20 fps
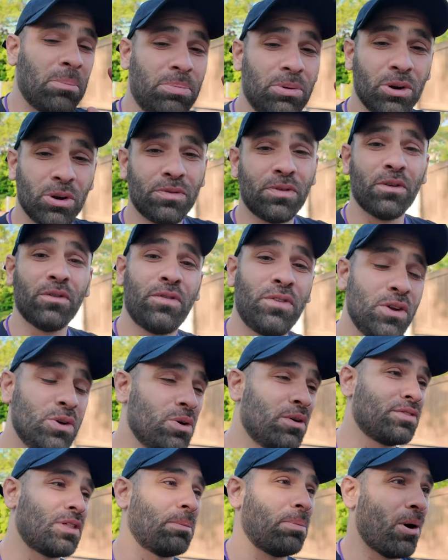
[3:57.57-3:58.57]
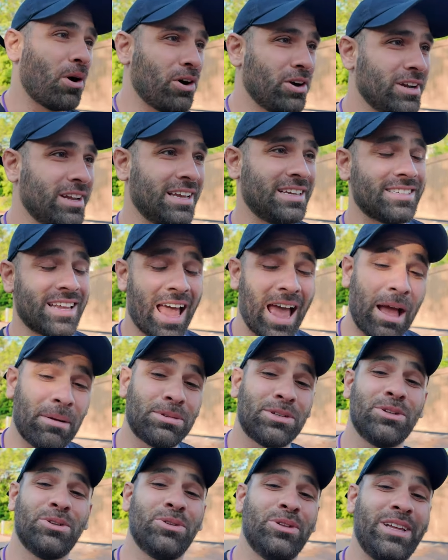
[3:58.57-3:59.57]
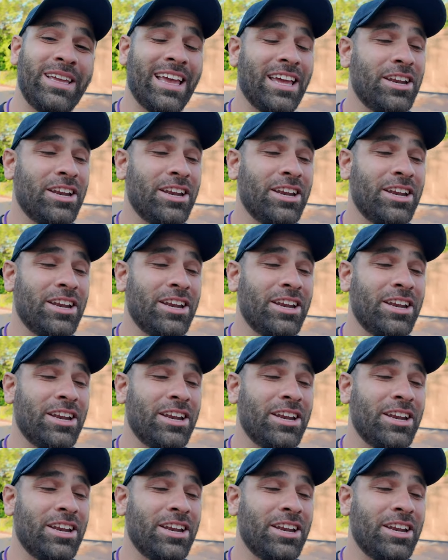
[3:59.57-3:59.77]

beautiful view of the park, is absolutely